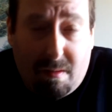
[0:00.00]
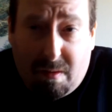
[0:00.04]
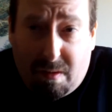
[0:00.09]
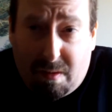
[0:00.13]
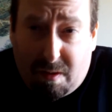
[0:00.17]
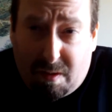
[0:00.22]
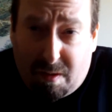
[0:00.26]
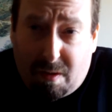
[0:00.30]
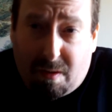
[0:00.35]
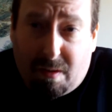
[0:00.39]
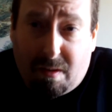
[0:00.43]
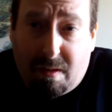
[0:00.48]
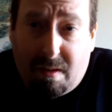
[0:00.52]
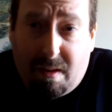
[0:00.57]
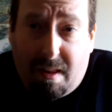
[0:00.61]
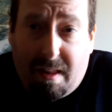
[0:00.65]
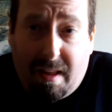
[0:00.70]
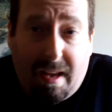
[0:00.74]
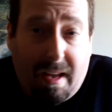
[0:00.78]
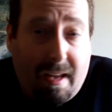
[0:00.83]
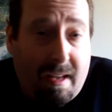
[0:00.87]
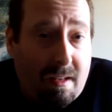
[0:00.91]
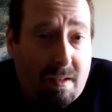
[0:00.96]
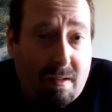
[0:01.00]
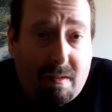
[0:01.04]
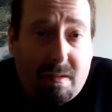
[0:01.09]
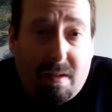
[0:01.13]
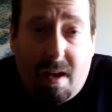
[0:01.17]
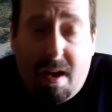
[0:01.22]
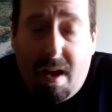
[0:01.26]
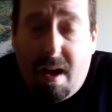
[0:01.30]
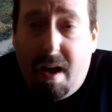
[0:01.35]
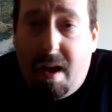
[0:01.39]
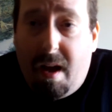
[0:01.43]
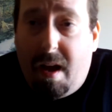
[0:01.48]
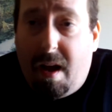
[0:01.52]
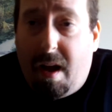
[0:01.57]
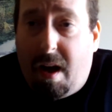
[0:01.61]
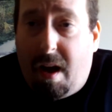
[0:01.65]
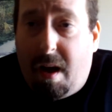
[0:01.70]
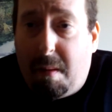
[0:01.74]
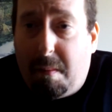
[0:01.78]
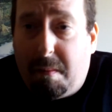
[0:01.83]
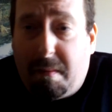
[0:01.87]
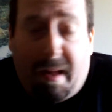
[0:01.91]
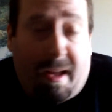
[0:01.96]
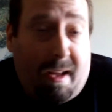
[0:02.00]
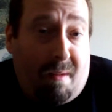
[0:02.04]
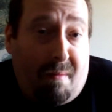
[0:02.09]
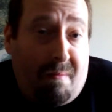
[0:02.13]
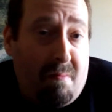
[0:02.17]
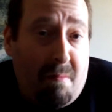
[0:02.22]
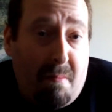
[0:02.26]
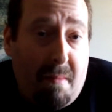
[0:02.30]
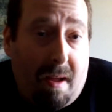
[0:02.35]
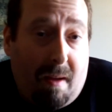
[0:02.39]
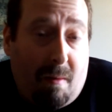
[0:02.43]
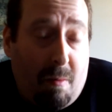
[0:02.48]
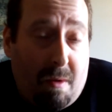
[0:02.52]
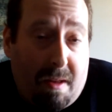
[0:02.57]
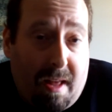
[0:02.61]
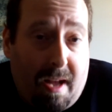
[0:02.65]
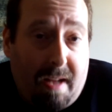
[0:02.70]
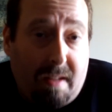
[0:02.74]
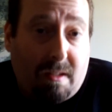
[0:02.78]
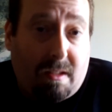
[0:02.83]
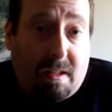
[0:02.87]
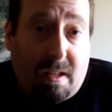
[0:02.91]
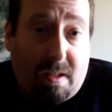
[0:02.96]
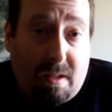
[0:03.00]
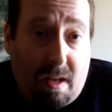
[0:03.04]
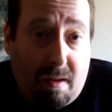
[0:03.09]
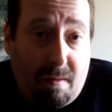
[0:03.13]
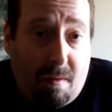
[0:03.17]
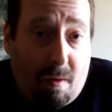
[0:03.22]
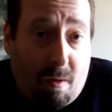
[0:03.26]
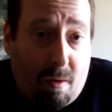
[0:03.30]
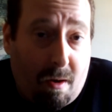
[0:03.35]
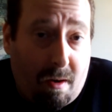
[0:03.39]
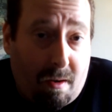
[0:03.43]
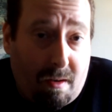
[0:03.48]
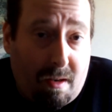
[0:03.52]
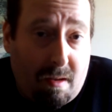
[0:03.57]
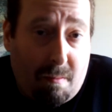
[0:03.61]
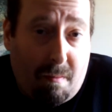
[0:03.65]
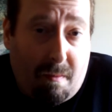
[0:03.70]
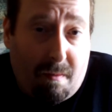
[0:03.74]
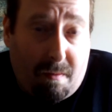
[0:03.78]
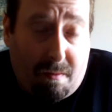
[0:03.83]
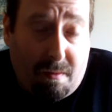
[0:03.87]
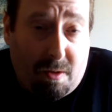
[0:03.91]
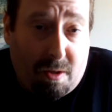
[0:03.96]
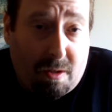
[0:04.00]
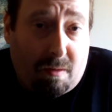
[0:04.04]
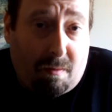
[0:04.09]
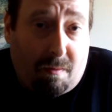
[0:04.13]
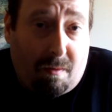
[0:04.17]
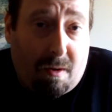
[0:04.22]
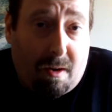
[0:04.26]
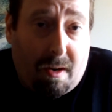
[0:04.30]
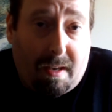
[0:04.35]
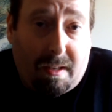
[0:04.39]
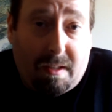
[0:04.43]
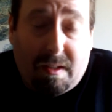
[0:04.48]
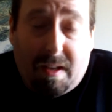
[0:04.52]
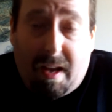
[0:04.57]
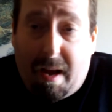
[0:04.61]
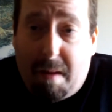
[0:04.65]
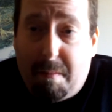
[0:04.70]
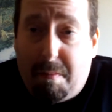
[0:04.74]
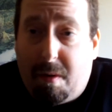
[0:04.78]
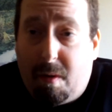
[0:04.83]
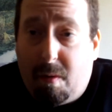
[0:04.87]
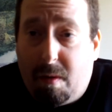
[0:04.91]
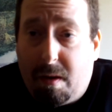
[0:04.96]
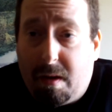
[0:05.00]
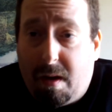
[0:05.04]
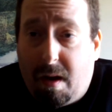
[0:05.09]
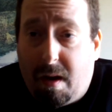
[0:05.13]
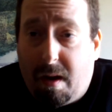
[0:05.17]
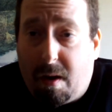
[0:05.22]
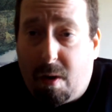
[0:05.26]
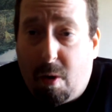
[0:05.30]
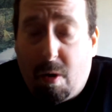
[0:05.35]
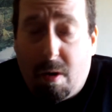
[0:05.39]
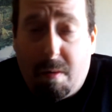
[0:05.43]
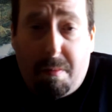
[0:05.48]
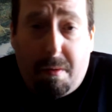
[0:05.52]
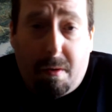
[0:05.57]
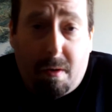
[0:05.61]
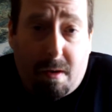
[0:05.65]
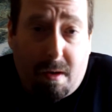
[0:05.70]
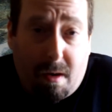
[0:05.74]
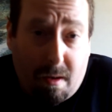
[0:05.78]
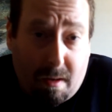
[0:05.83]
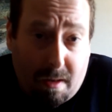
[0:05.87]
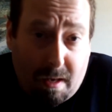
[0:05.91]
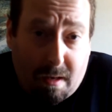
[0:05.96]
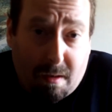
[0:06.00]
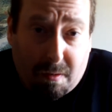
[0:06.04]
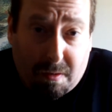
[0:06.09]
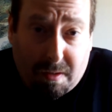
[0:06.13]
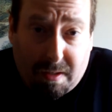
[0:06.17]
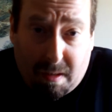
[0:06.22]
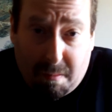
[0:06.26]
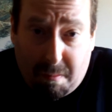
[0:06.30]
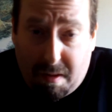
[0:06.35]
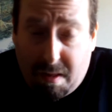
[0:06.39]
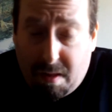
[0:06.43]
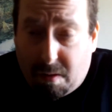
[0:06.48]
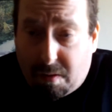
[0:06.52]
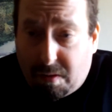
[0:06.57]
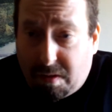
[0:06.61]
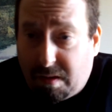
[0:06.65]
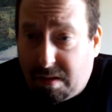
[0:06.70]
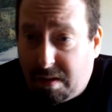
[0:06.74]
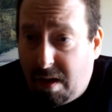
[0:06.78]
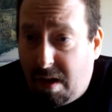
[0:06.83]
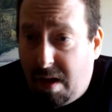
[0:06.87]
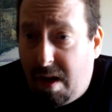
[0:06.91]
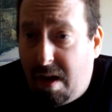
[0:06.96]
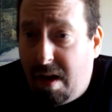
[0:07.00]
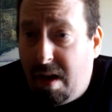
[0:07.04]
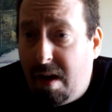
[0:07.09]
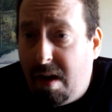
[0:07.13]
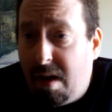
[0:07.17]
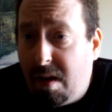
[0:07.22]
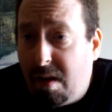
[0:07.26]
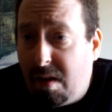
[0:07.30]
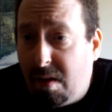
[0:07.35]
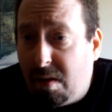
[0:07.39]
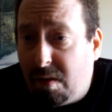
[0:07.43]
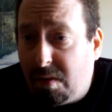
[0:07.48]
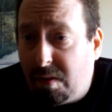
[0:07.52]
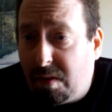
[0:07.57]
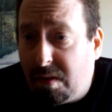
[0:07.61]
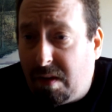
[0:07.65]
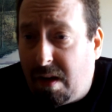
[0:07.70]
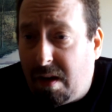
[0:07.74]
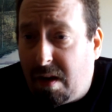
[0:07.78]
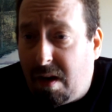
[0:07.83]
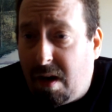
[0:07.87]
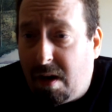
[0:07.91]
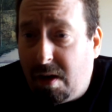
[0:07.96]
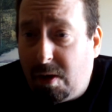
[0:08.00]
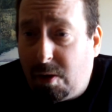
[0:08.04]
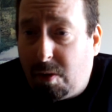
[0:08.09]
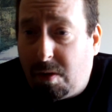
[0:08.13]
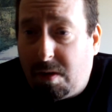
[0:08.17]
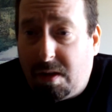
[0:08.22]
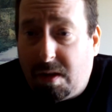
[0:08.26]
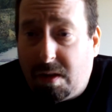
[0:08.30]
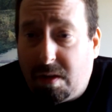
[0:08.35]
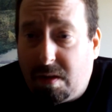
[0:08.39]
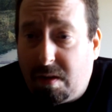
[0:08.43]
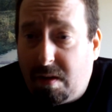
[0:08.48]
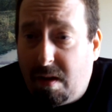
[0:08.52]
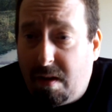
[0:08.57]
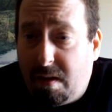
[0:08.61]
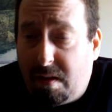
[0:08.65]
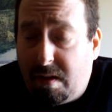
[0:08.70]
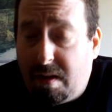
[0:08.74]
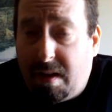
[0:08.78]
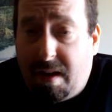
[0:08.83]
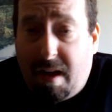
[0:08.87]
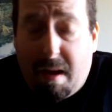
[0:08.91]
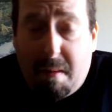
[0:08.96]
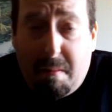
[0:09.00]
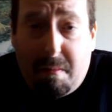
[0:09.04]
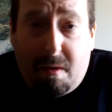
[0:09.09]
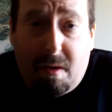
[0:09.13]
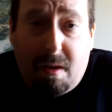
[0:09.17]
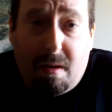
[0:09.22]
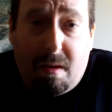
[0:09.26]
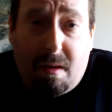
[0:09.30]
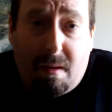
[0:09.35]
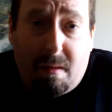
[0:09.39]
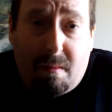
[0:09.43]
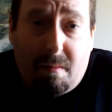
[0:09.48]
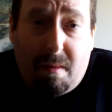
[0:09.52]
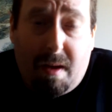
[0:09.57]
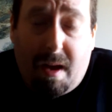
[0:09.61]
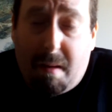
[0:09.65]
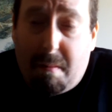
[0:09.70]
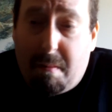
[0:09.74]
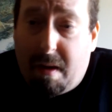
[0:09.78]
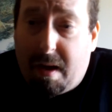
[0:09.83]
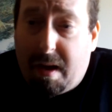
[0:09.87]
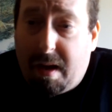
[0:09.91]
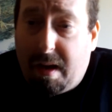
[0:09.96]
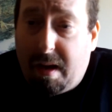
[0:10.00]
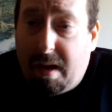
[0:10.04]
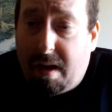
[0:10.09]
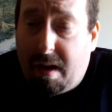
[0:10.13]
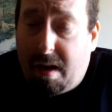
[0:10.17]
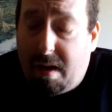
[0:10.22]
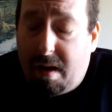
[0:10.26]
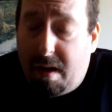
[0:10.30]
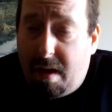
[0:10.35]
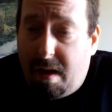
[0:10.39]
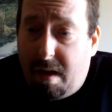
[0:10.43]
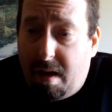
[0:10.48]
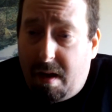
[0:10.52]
certain things, like me with N64, just for an example. When Corporal Kaliko sent me those cartridges to get my